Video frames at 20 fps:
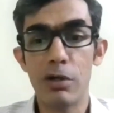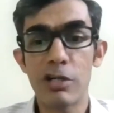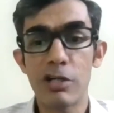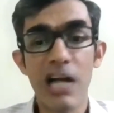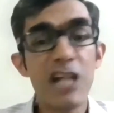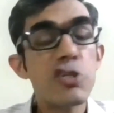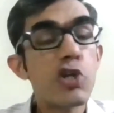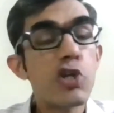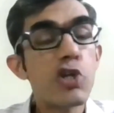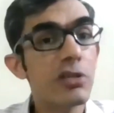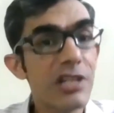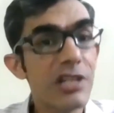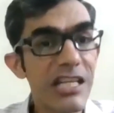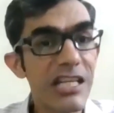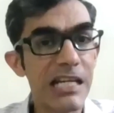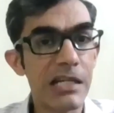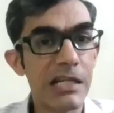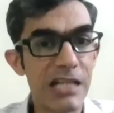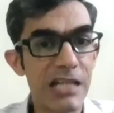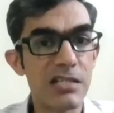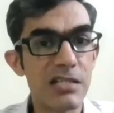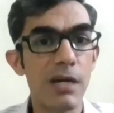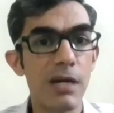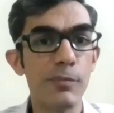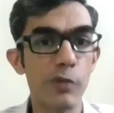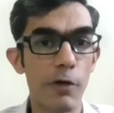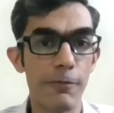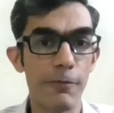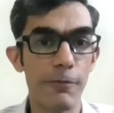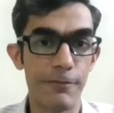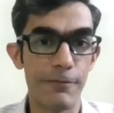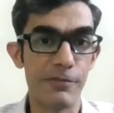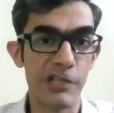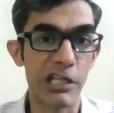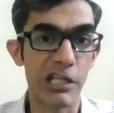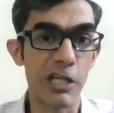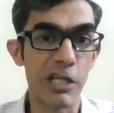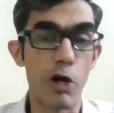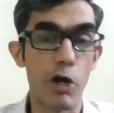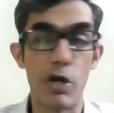culturally in terms of
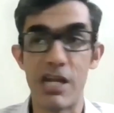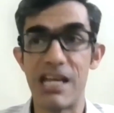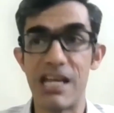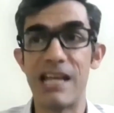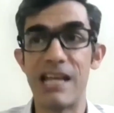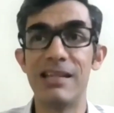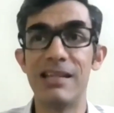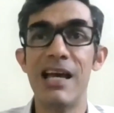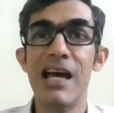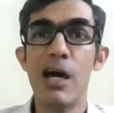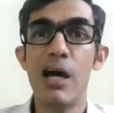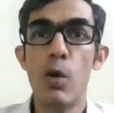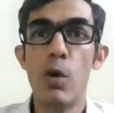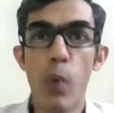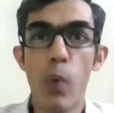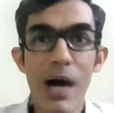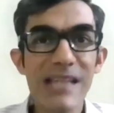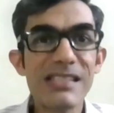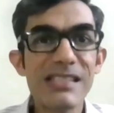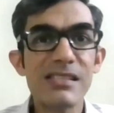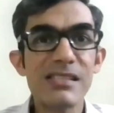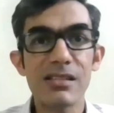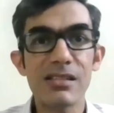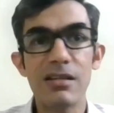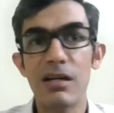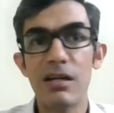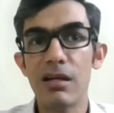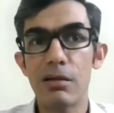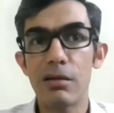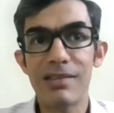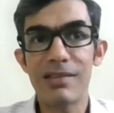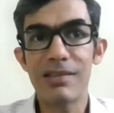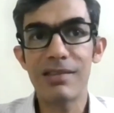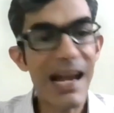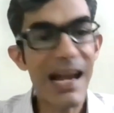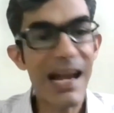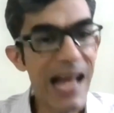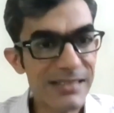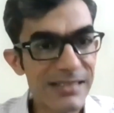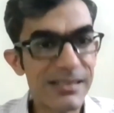security. And once that
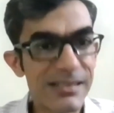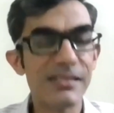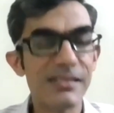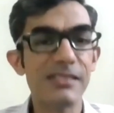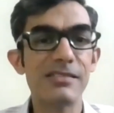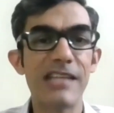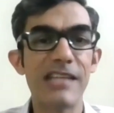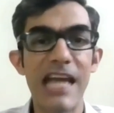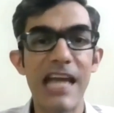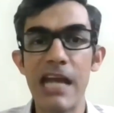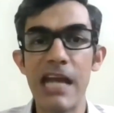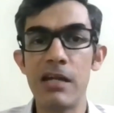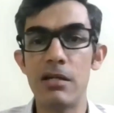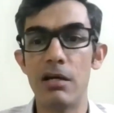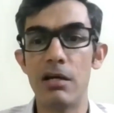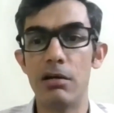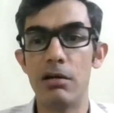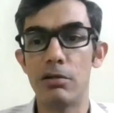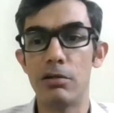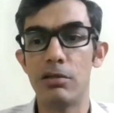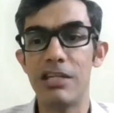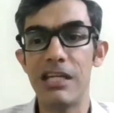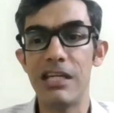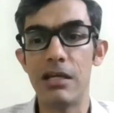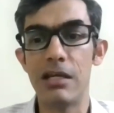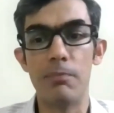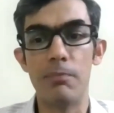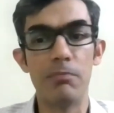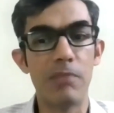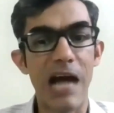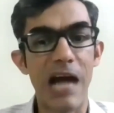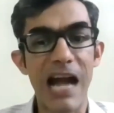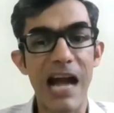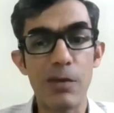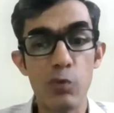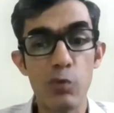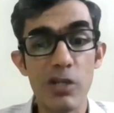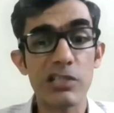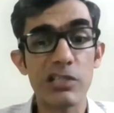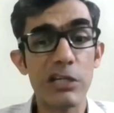access is gained, the
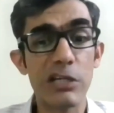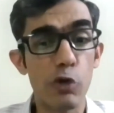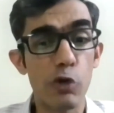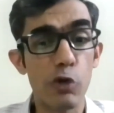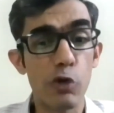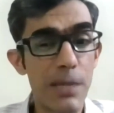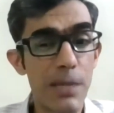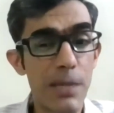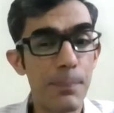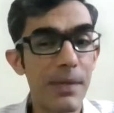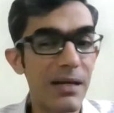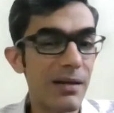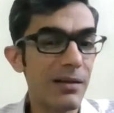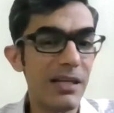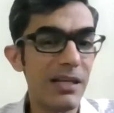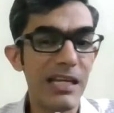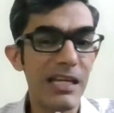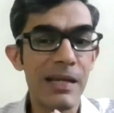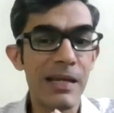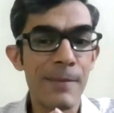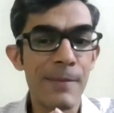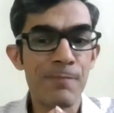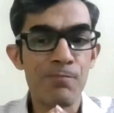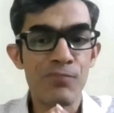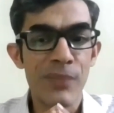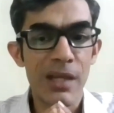adversary would typically